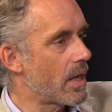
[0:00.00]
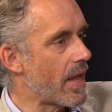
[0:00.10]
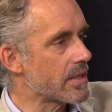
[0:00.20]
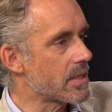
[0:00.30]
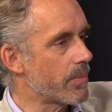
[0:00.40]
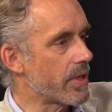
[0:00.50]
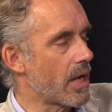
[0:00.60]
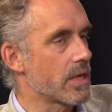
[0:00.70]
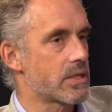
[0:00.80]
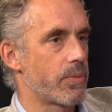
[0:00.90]
And, and, that's
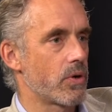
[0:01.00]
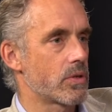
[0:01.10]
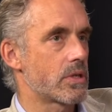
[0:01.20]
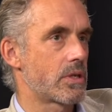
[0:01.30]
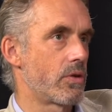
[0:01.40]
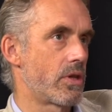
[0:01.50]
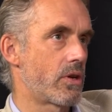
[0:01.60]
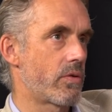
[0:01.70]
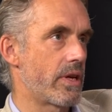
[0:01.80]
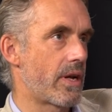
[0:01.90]
something, I suppose, to the
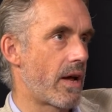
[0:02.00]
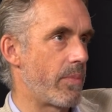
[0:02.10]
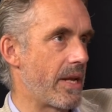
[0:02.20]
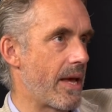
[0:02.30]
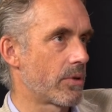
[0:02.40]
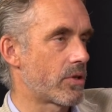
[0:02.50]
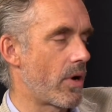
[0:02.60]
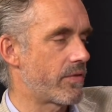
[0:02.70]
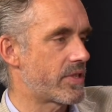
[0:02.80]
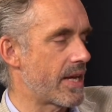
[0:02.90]
degree that I've been able
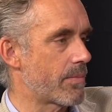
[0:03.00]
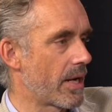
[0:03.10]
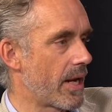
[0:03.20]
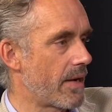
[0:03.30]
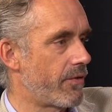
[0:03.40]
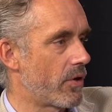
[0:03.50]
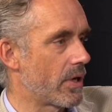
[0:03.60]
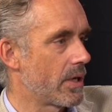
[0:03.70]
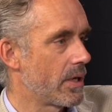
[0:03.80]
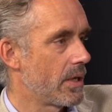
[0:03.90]
to, I've staked my life
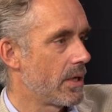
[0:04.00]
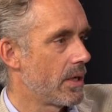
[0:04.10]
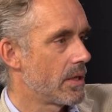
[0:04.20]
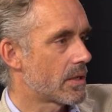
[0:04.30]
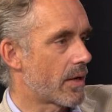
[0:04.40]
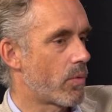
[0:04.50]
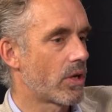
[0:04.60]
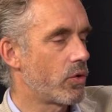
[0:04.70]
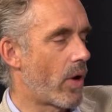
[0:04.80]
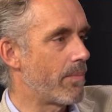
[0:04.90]
on. It's like,
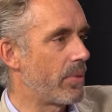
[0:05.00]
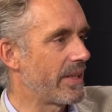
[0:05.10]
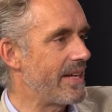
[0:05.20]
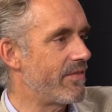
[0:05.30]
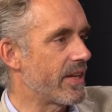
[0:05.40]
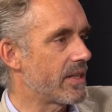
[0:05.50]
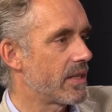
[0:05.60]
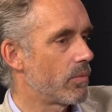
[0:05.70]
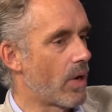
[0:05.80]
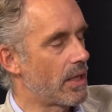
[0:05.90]
well, do I believe it?
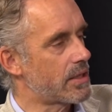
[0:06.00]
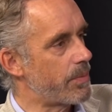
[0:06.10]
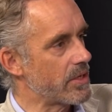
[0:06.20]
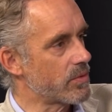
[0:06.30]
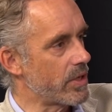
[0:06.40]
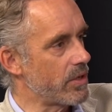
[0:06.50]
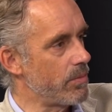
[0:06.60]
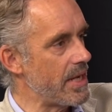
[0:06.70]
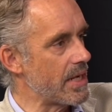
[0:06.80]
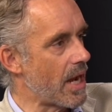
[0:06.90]
Well, it depends on what you
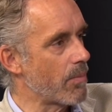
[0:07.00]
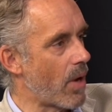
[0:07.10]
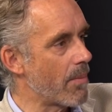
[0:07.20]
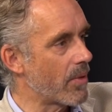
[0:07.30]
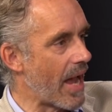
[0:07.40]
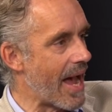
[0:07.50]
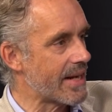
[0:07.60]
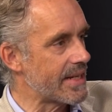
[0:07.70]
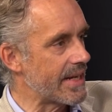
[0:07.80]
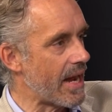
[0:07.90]
mean. I'm, I'm
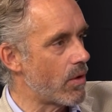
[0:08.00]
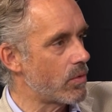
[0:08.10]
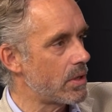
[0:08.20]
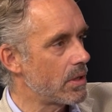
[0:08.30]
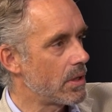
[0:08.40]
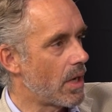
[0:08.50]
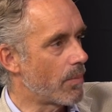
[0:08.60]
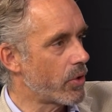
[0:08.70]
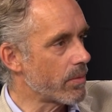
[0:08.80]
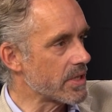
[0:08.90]
acting it out,
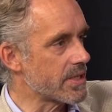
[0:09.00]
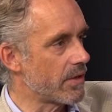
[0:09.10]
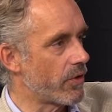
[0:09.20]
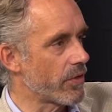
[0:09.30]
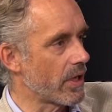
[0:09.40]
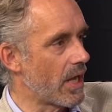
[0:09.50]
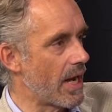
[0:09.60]
I'm putting myself on the